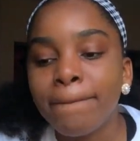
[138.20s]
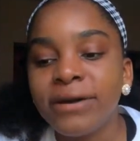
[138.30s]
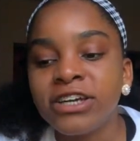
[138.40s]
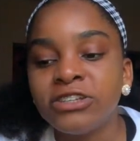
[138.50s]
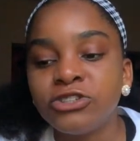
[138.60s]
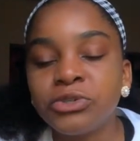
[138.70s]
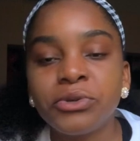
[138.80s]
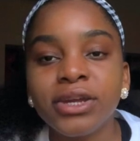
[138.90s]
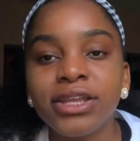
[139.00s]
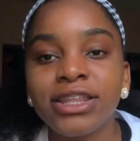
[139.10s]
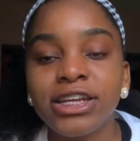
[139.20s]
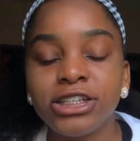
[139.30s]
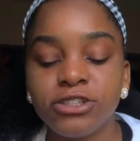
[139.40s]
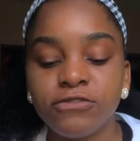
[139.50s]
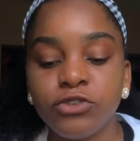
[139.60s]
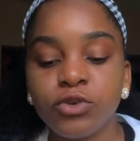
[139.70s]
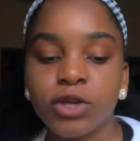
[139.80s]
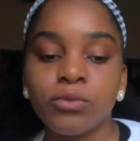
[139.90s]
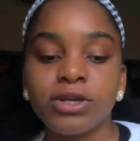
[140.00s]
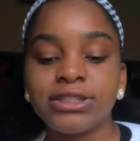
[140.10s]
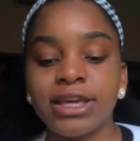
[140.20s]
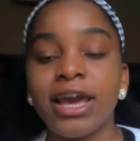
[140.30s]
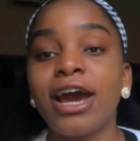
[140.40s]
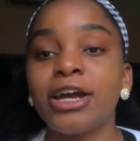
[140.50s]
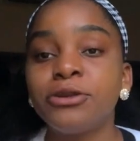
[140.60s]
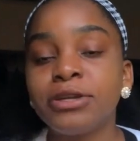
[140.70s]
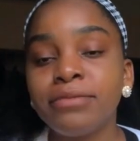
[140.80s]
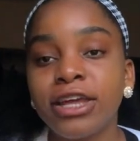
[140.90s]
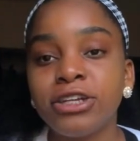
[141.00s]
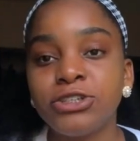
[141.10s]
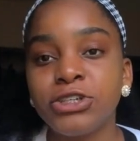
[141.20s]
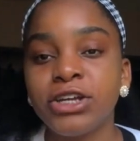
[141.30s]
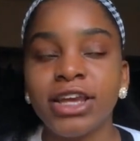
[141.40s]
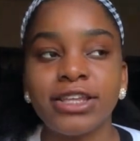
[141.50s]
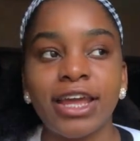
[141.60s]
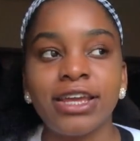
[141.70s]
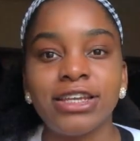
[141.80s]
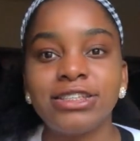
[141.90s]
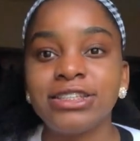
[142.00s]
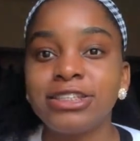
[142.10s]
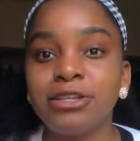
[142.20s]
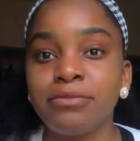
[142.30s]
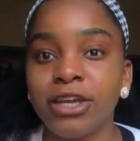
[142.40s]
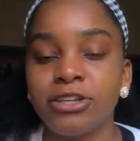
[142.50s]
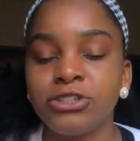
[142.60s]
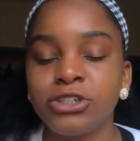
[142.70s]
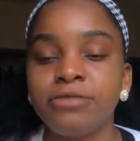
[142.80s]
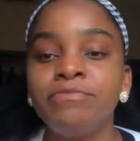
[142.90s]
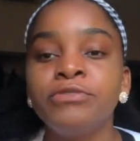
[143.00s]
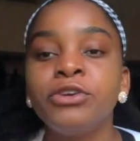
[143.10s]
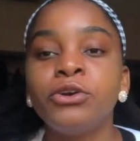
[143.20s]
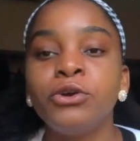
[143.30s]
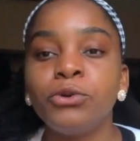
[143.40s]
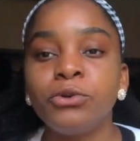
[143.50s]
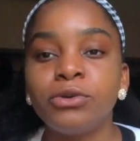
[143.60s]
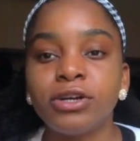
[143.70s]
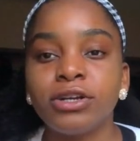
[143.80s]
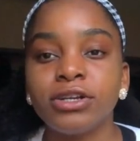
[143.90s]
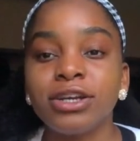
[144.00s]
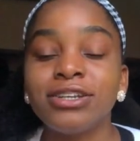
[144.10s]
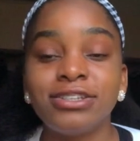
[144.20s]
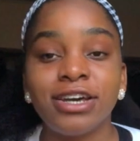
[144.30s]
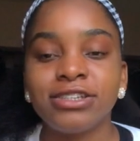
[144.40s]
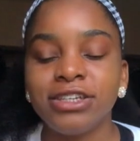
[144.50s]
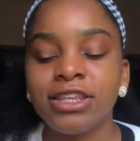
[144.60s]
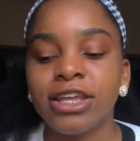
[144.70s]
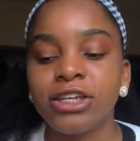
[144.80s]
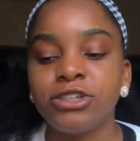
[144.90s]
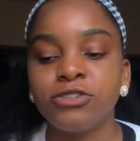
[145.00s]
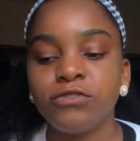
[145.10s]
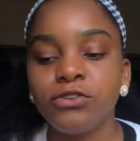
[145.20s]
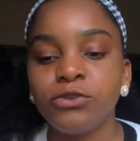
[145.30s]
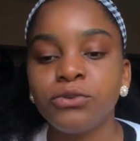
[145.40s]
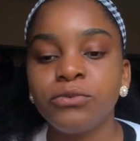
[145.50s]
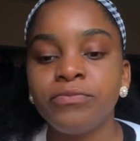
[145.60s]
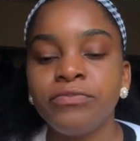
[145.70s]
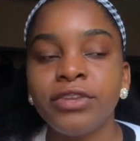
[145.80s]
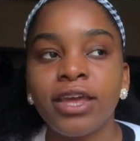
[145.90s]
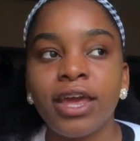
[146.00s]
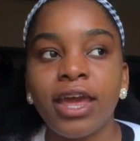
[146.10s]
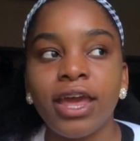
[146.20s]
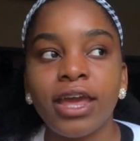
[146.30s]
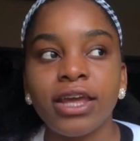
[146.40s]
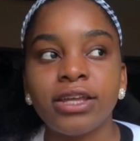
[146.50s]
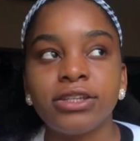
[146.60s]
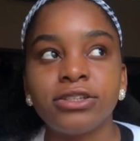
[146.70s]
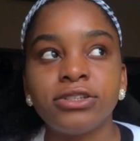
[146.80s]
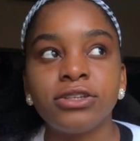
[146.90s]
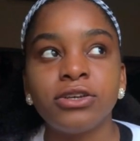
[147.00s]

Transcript: But during the interview, it was a hiring manager and like an assistant manager who were conducting the interview and